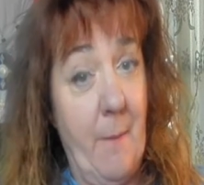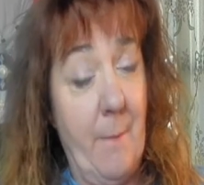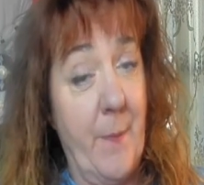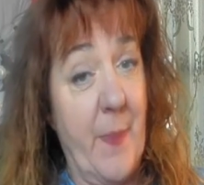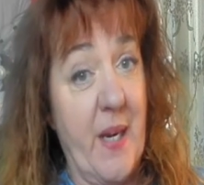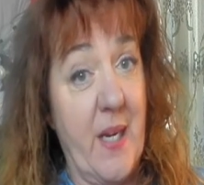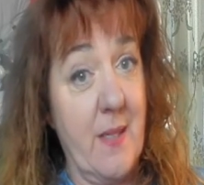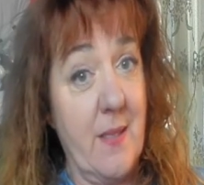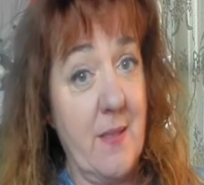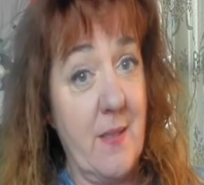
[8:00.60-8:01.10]

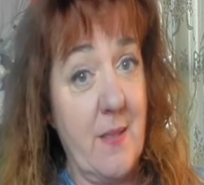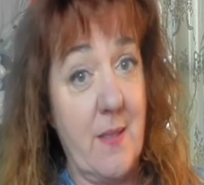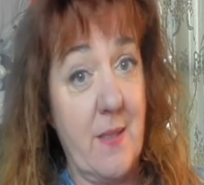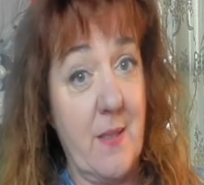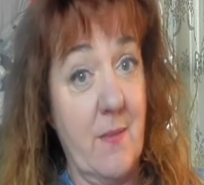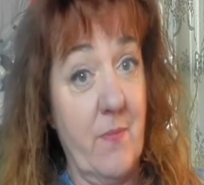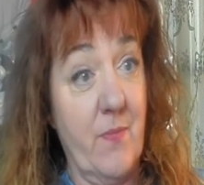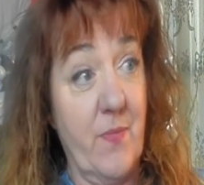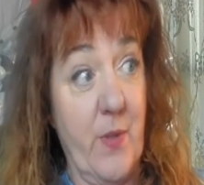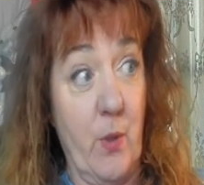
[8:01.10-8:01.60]
because
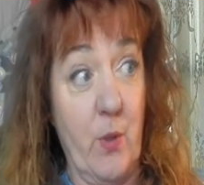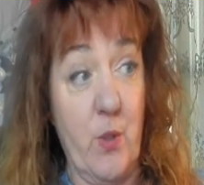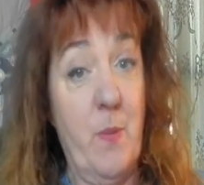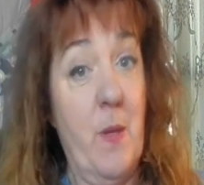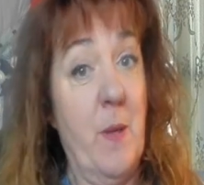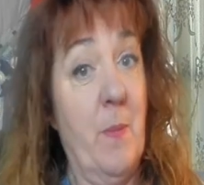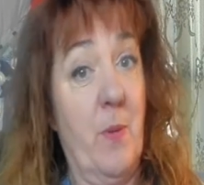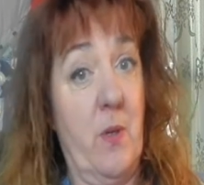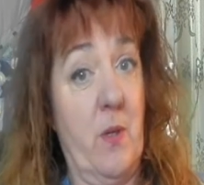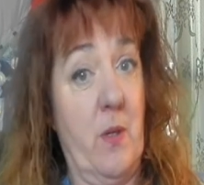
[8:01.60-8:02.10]
those
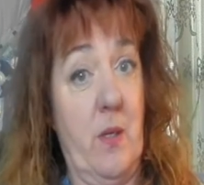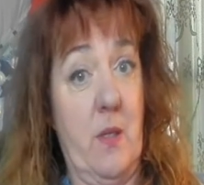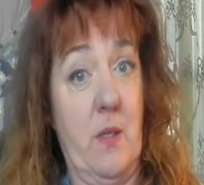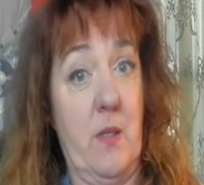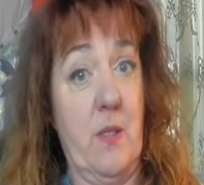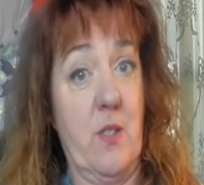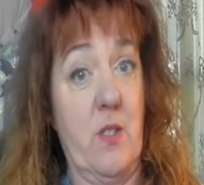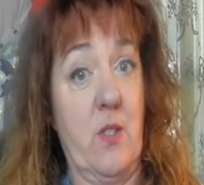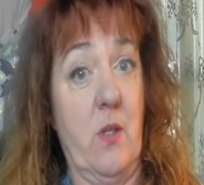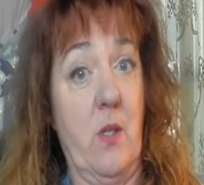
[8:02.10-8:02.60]
people aren't going to
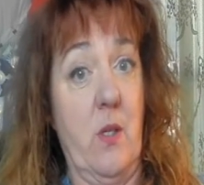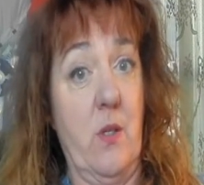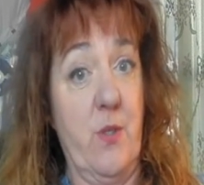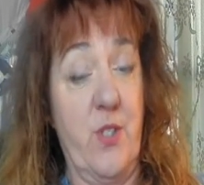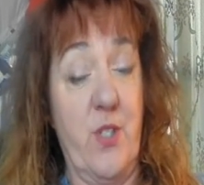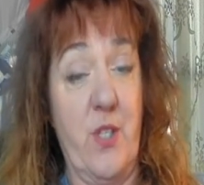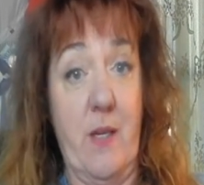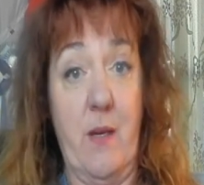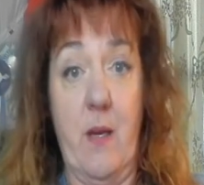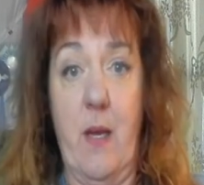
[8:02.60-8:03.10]
disclose
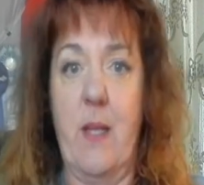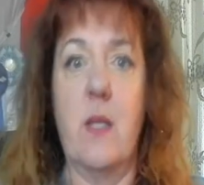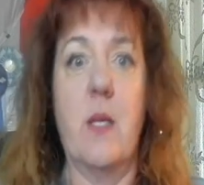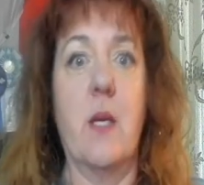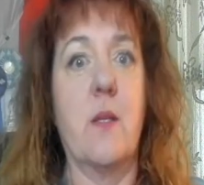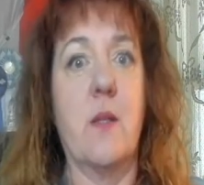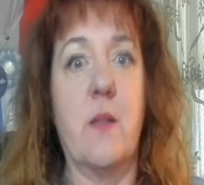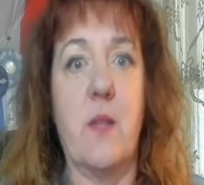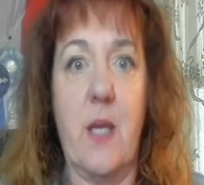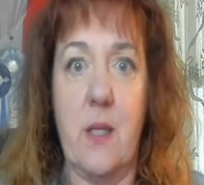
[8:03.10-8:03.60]
that, and
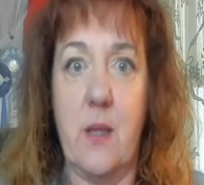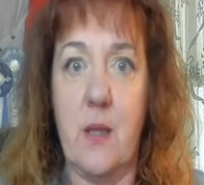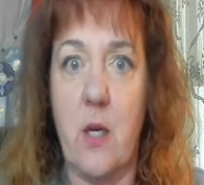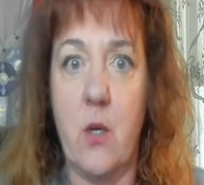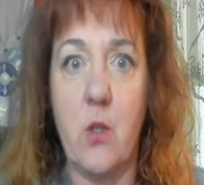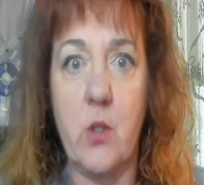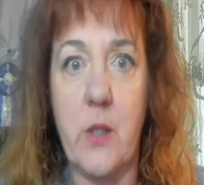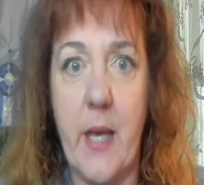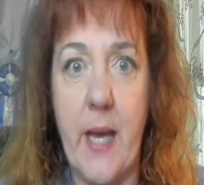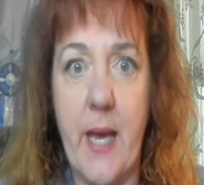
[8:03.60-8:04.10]
that
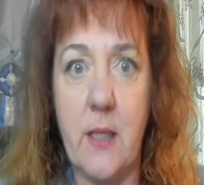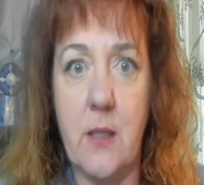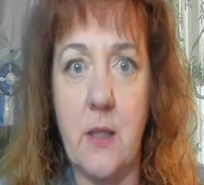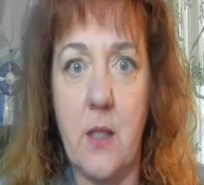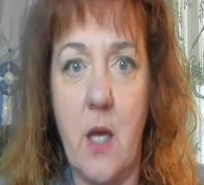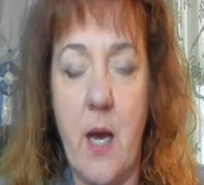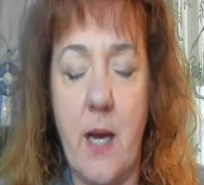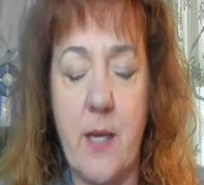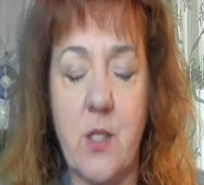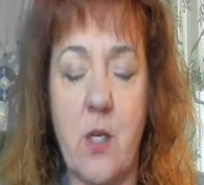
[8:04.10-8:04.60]
they're
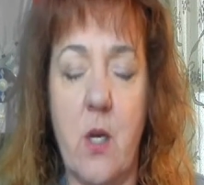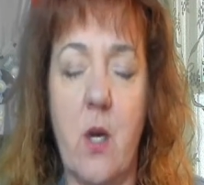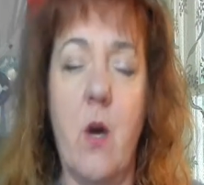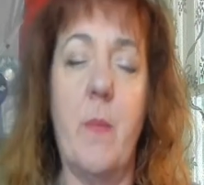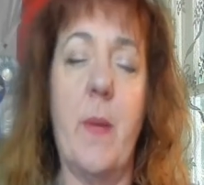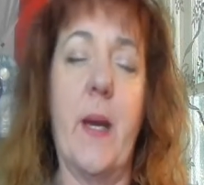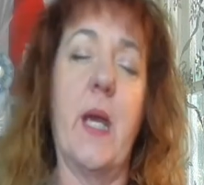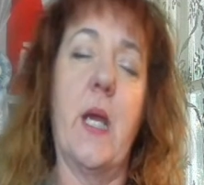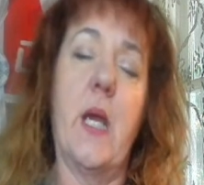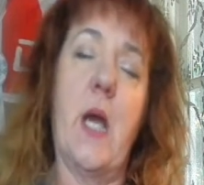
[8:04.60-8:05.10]
landlocked. Oh
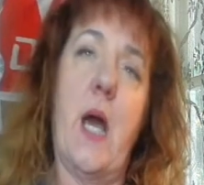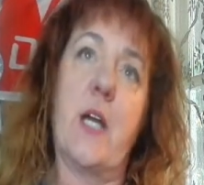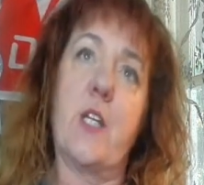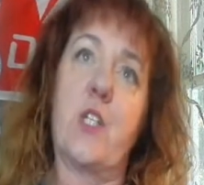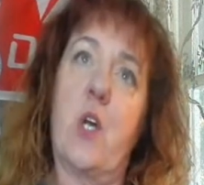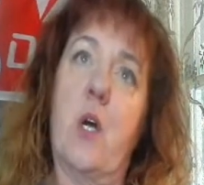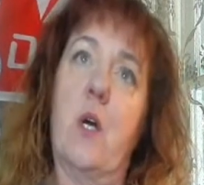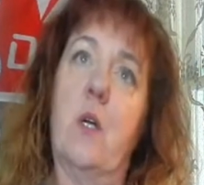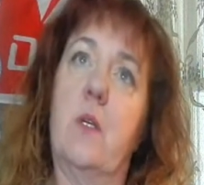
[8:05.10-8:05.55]
my gosh,